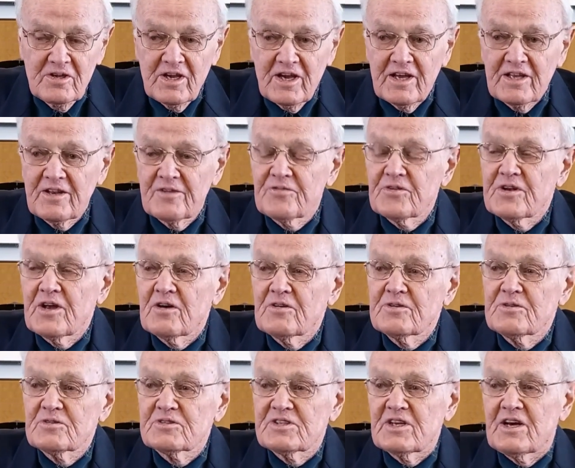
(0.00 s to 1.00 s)
And if it
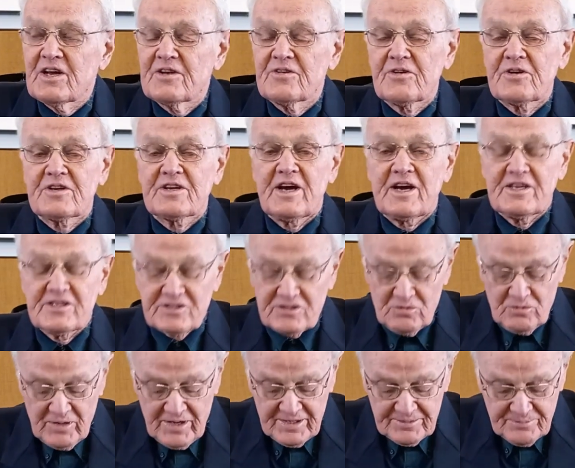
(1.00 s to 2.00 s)
only was 100 k's
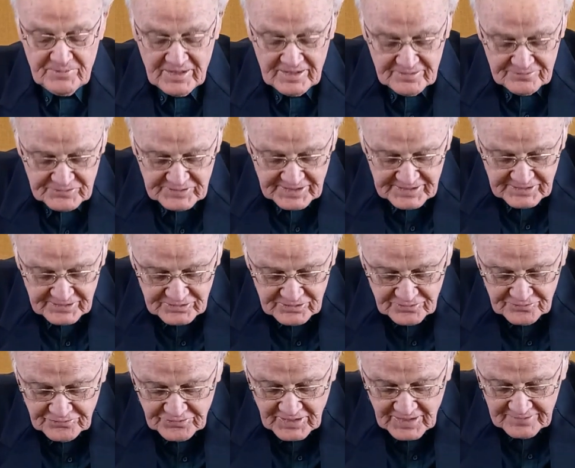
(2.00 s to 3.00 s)
away, it might have taken you
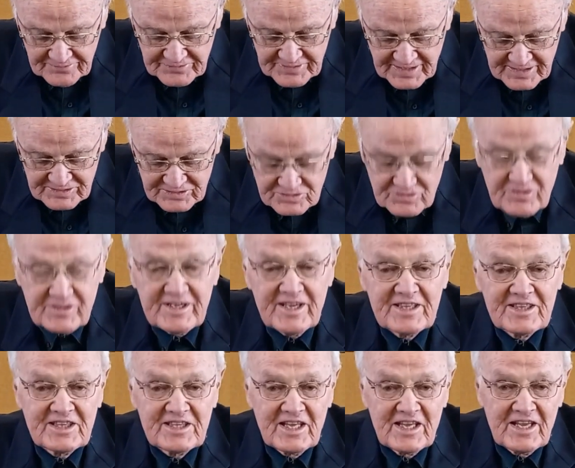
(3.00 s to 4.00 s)
5 days to
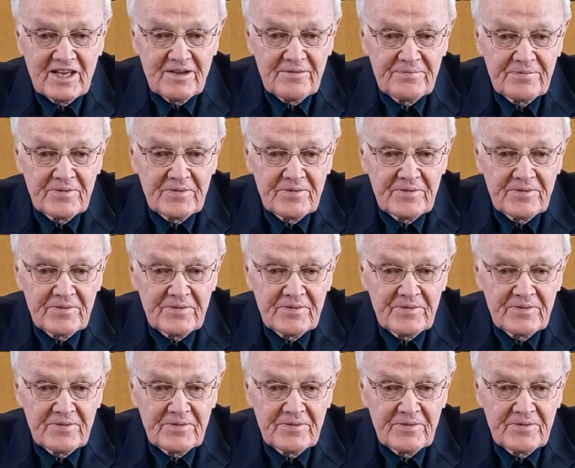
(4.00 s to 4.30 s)
get there.